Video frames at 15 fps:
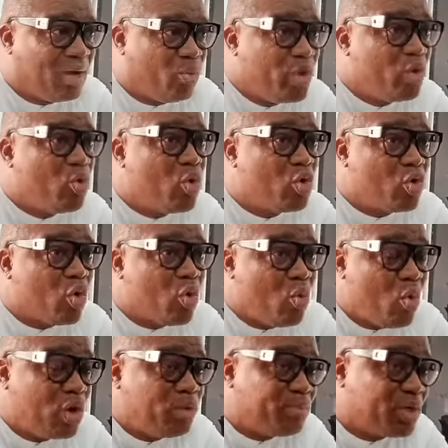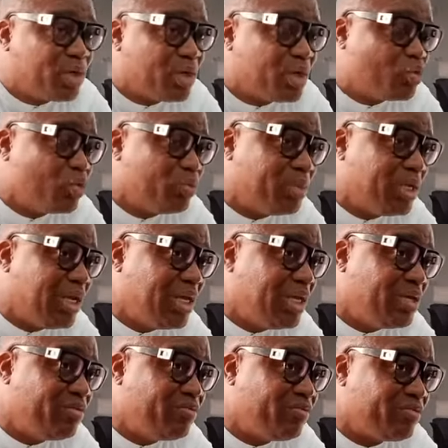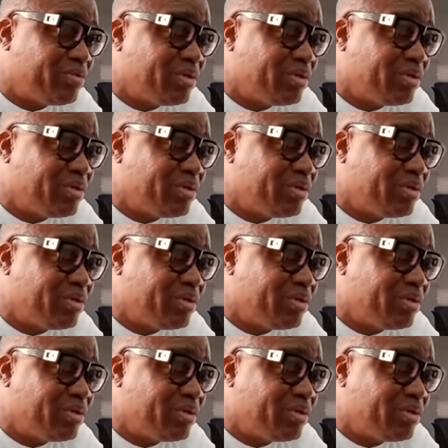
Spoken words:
We go to court because we believe